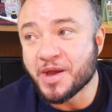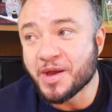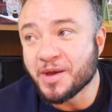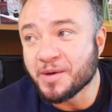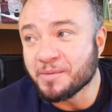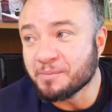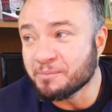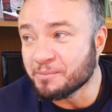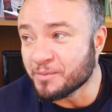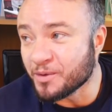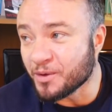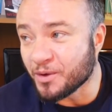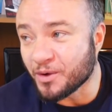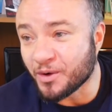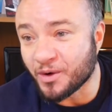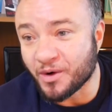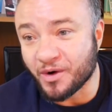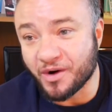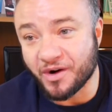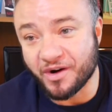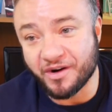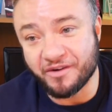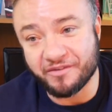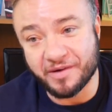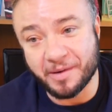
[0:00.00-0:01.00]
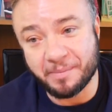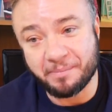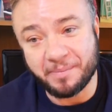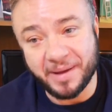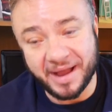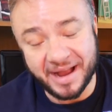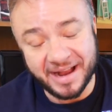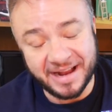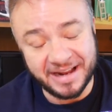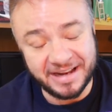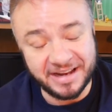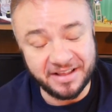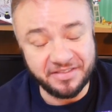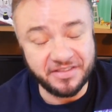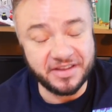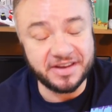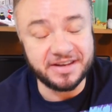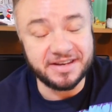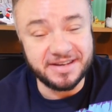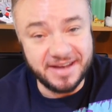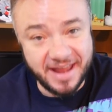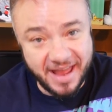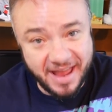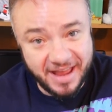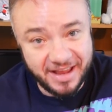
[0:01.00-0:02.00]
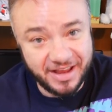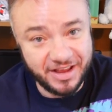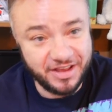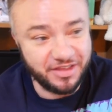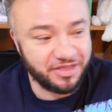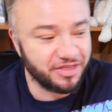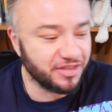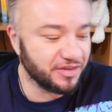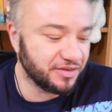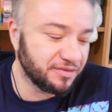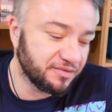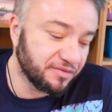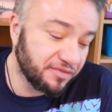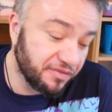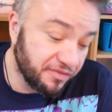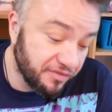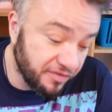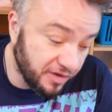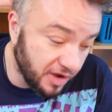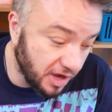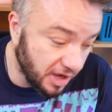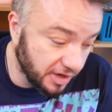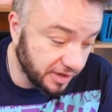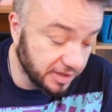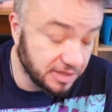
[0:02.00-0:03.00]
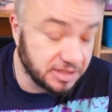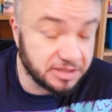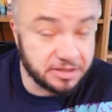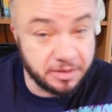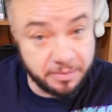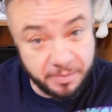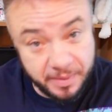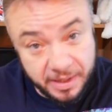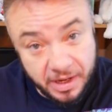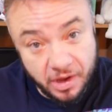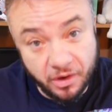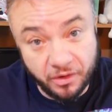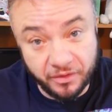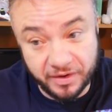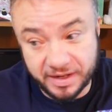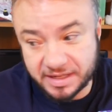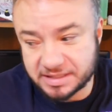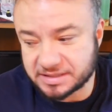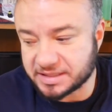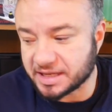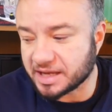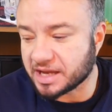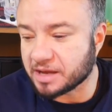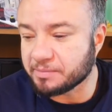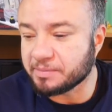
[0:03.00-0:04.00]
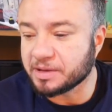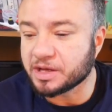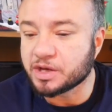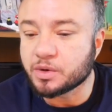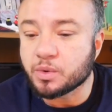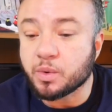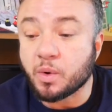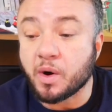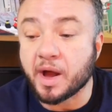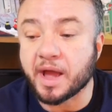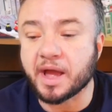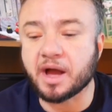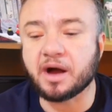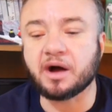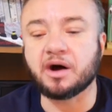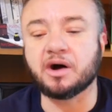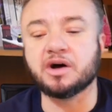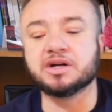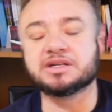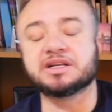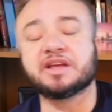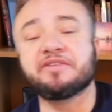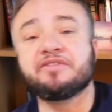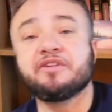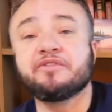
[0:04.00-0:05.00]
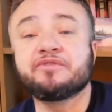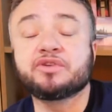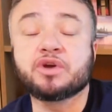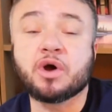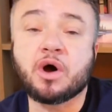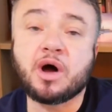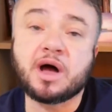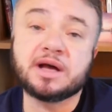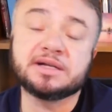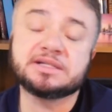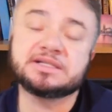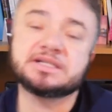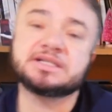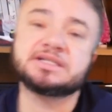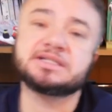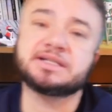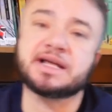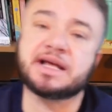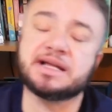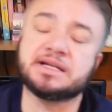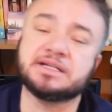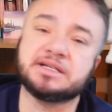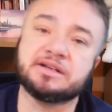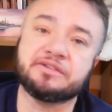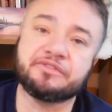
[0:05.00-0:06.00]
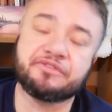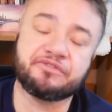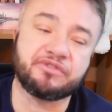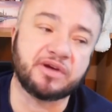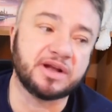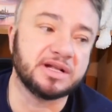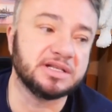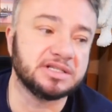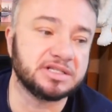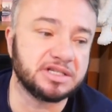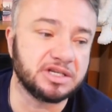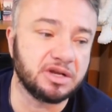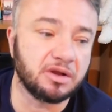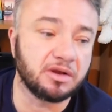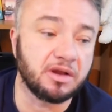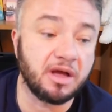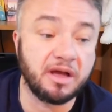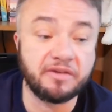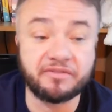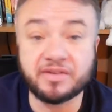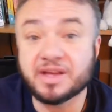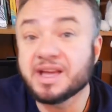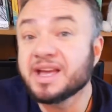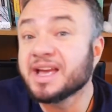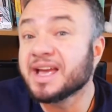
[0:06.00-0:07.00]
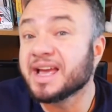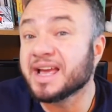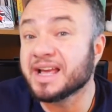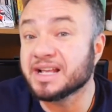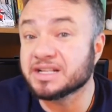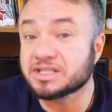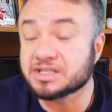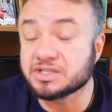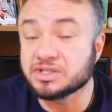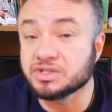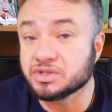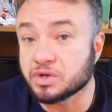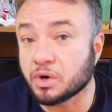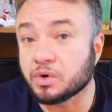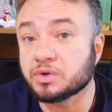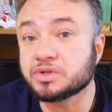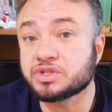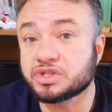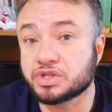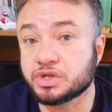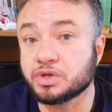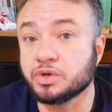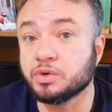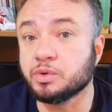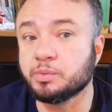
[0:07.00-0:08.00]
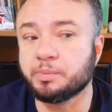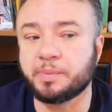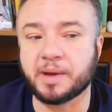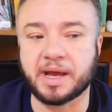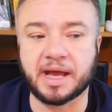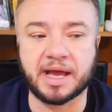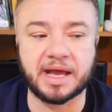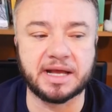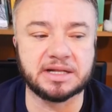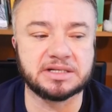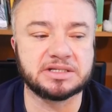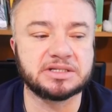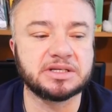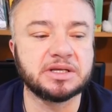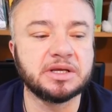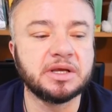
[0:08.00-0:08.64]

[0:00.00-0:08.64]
more of a pain in the neck than fun, to be honest. They can be quite hard. If you've got understanding friends in your life, it's not too bad.